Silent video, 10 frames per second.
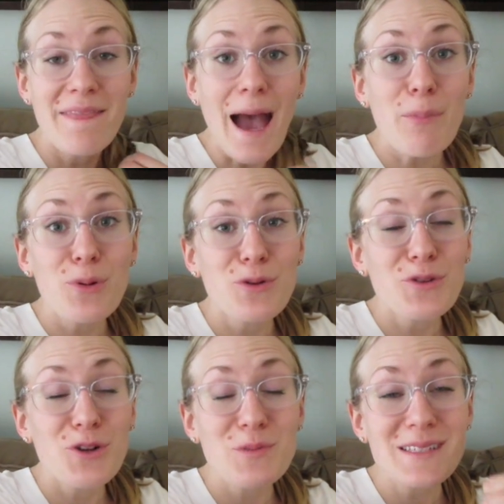That
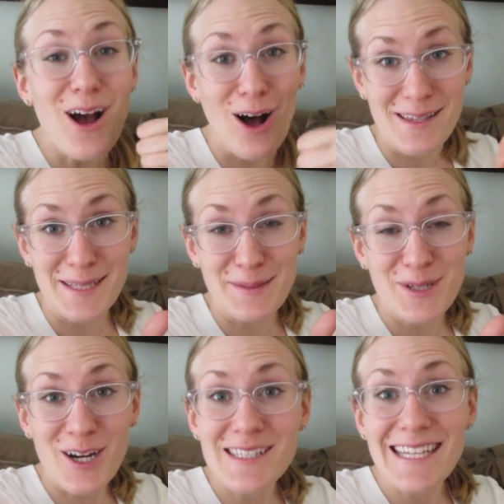pool noodle was
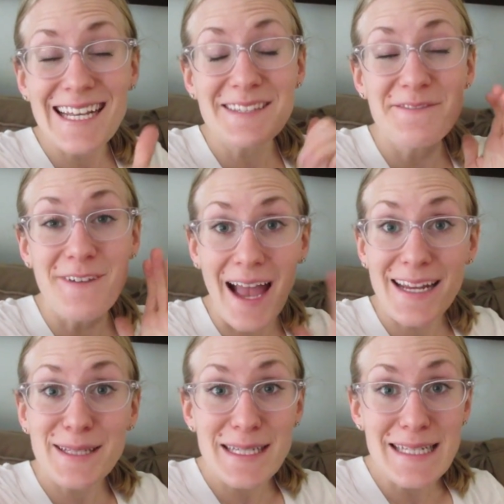awesome. Carson is
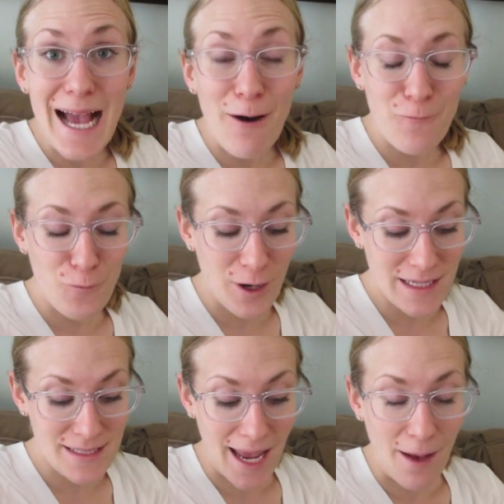finally down for
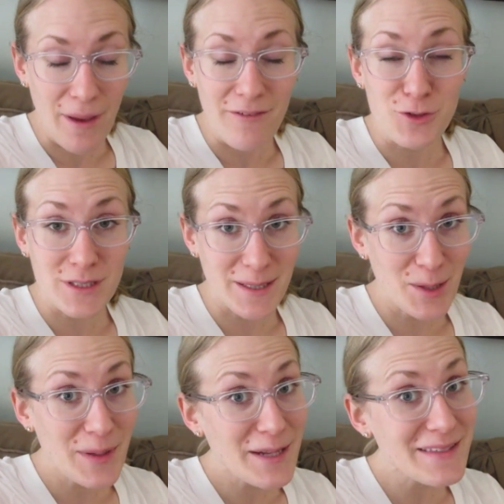his nap after a
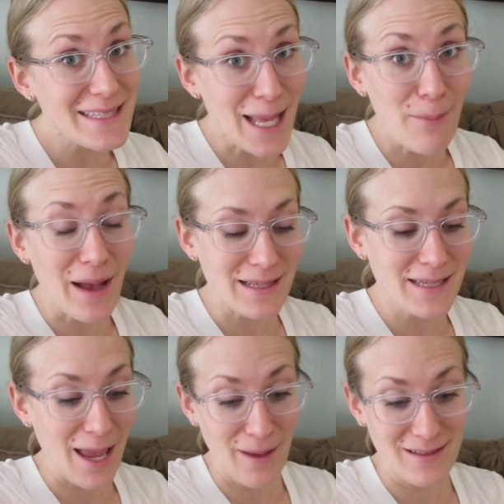little bit of
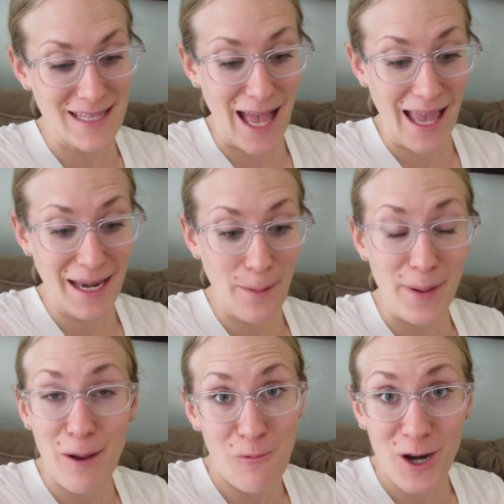sandbox time outside,
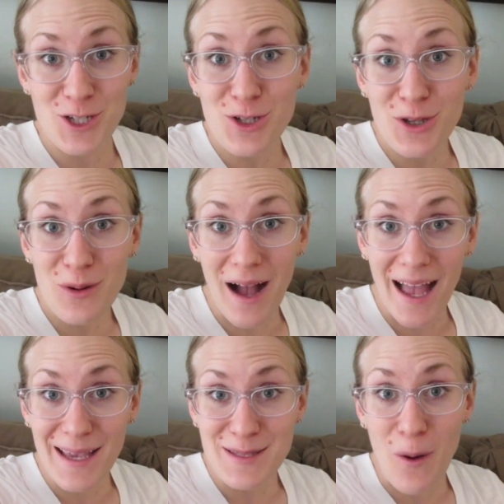but I wanna show you
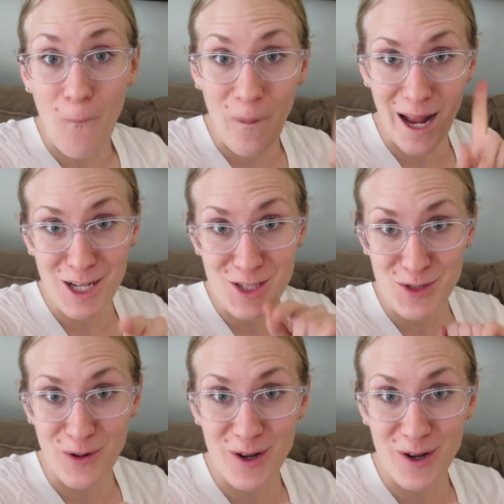guys what I just